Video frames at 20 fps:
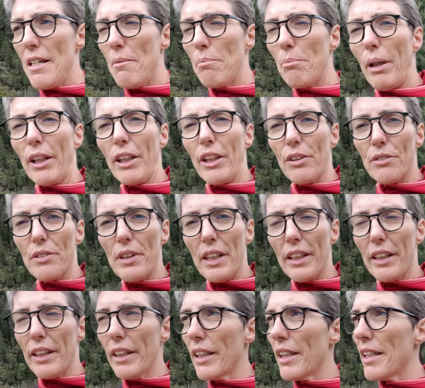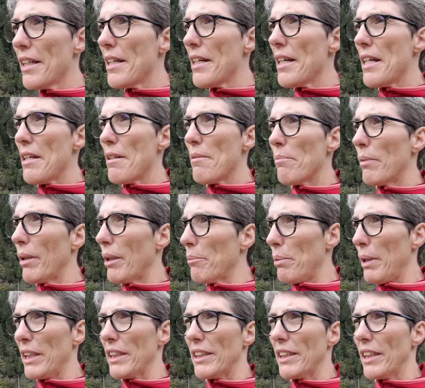my career my
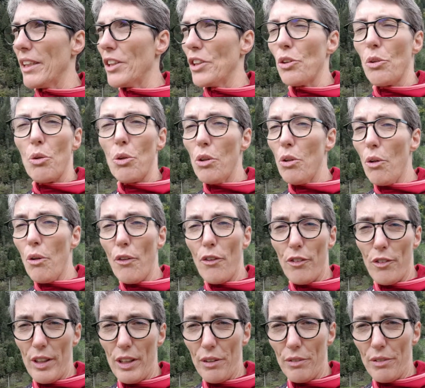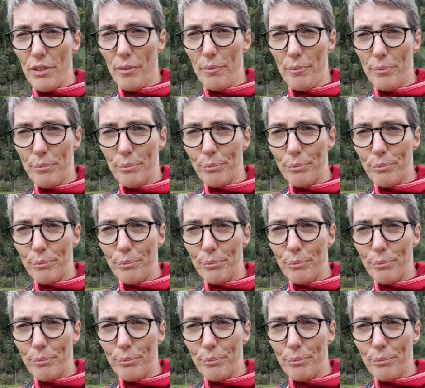business, or all three of them.